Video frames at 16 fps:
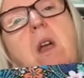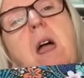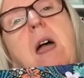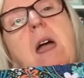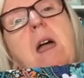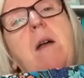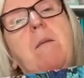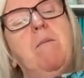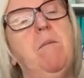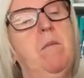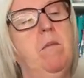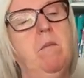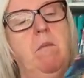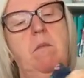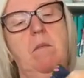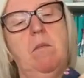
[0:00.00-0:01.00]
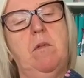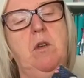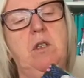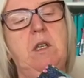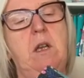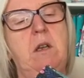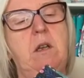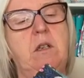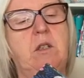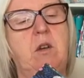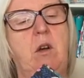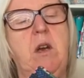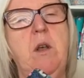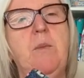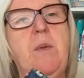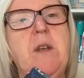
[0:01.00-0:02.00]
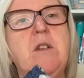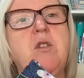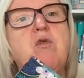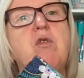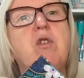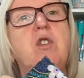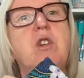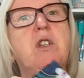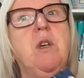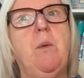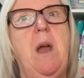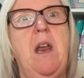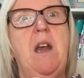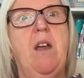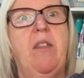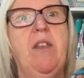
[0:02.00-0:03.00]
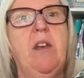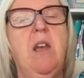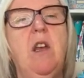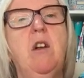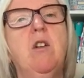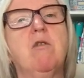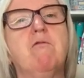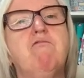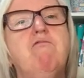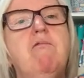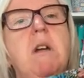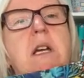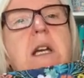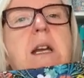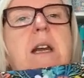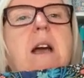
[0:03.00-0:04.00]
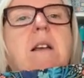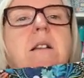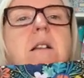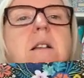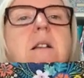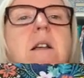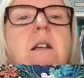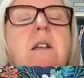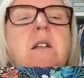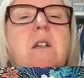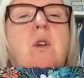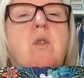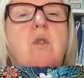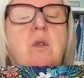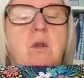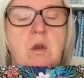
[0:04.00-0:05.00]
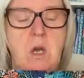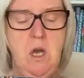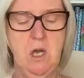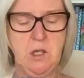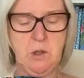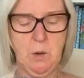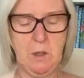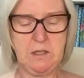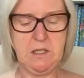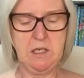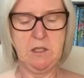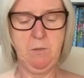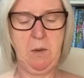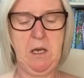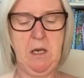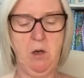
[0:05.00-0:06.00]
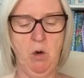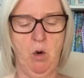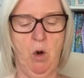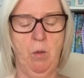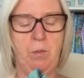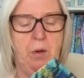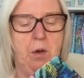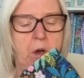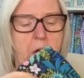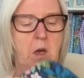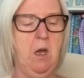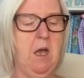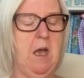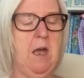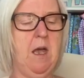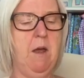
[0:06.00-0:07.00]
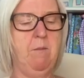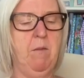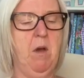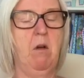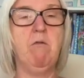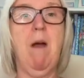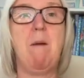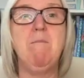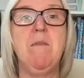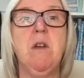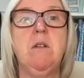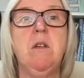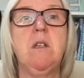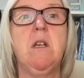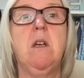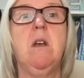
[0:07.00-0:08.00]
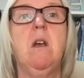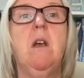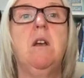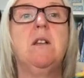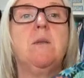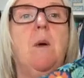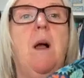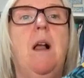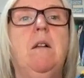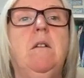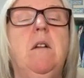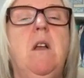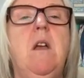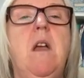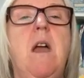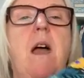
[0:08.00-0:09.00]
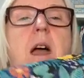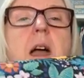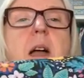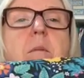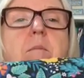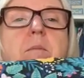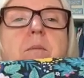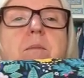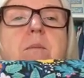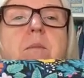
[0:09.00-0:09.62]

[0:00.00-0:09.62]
Um, because it's got a little bit of structure to it and I think it'll look really nice as an indigo. So I did pick up um, a remnant as well um,